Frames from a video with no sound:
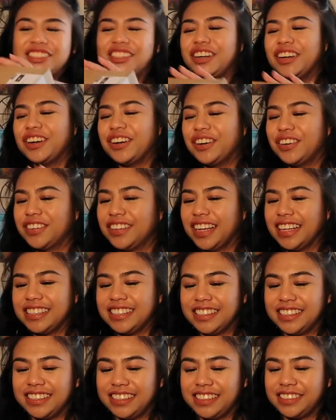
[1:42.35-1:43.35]
So
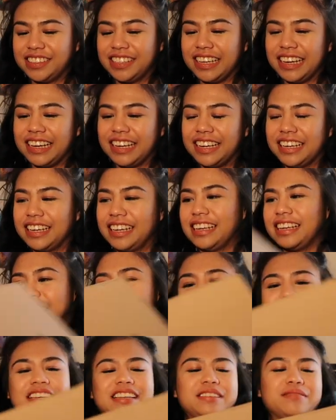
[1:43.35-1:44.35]
let's
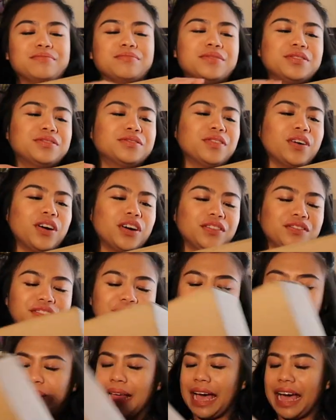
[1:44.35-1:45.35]
move on
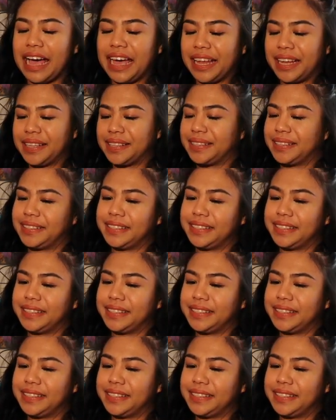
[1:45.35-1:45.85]
from that.